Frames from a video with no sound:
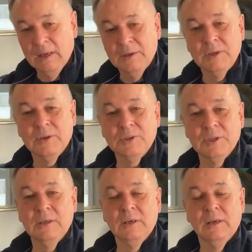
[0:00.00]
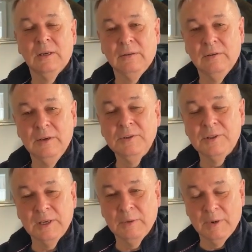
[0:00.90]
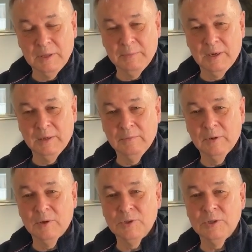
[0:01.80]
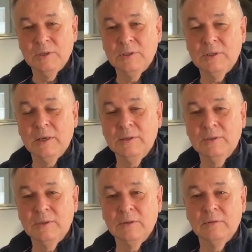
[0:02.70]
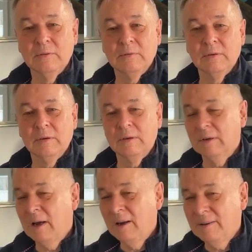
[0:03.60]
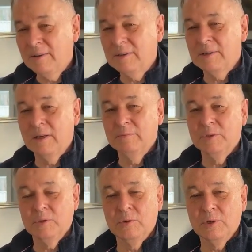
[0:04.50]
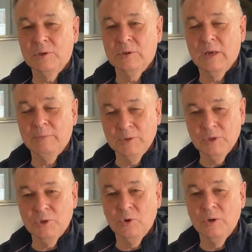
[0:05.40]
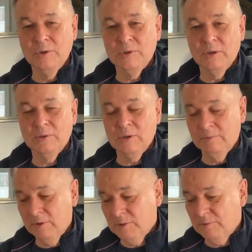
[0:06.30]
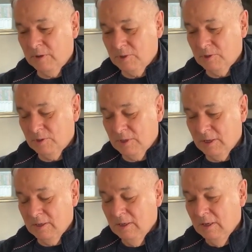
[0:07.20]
So you can see you need to think about the pedaling because it's starting to colour this sound, but it's also helping to join. So it's got various functions there.